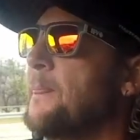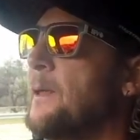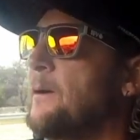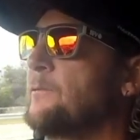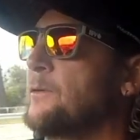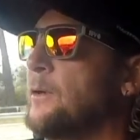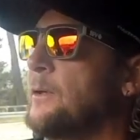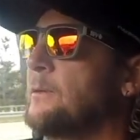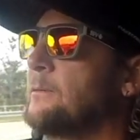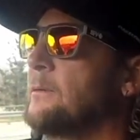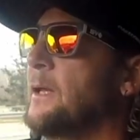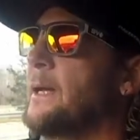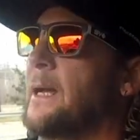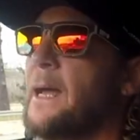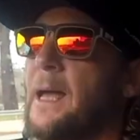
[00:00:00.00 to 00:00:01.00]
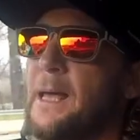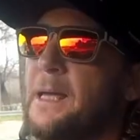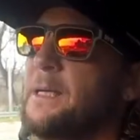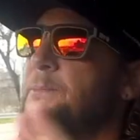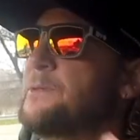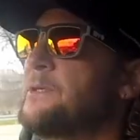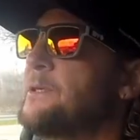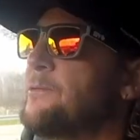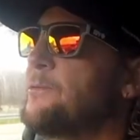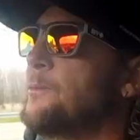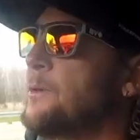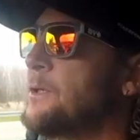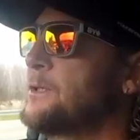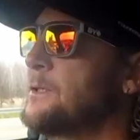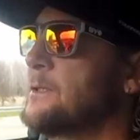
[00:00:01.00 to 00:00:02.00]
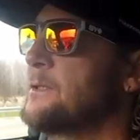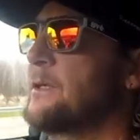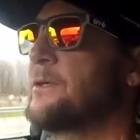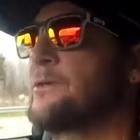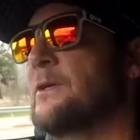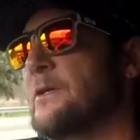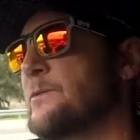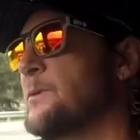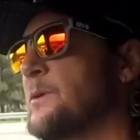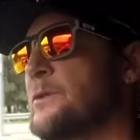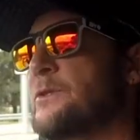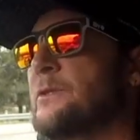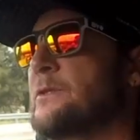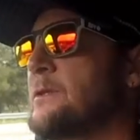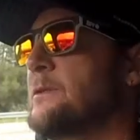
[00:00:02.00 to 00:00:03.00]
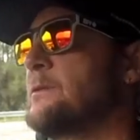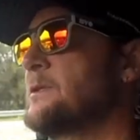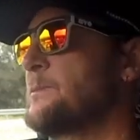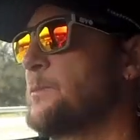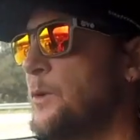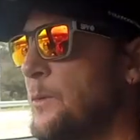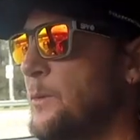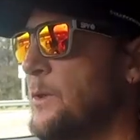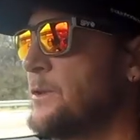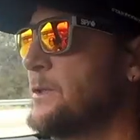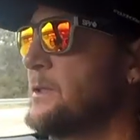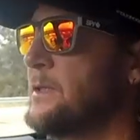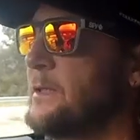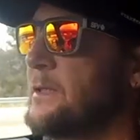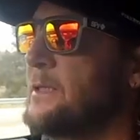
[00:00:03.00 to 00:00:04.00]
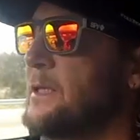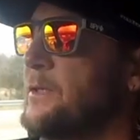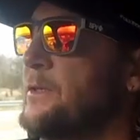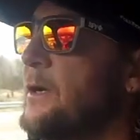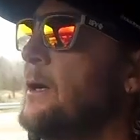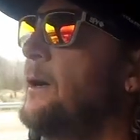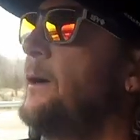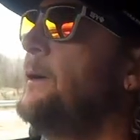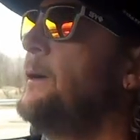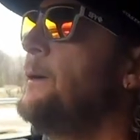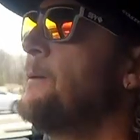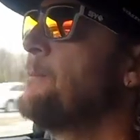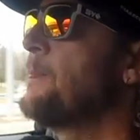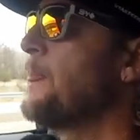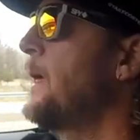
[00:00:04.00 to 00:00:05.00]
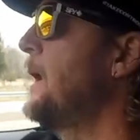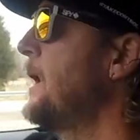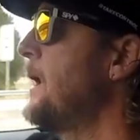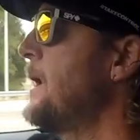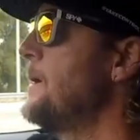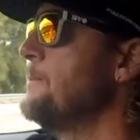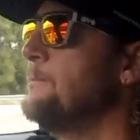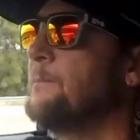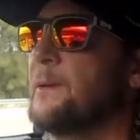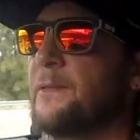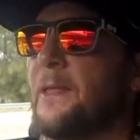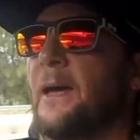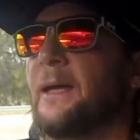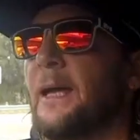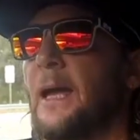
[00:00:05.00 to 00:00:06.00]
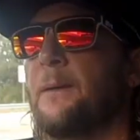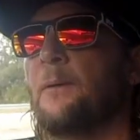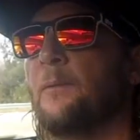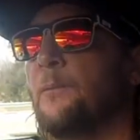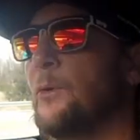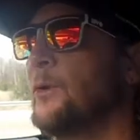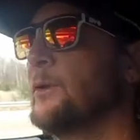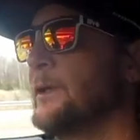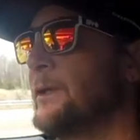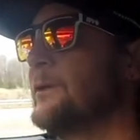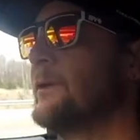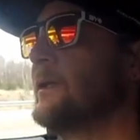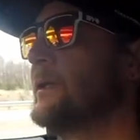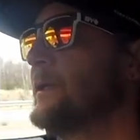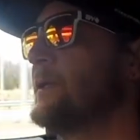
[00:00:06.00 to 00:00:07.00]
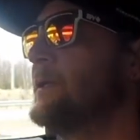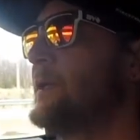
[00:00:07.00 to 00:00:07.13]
I've got heaps of different watches, like dress watches and sport watches, etc. But they came on board literally the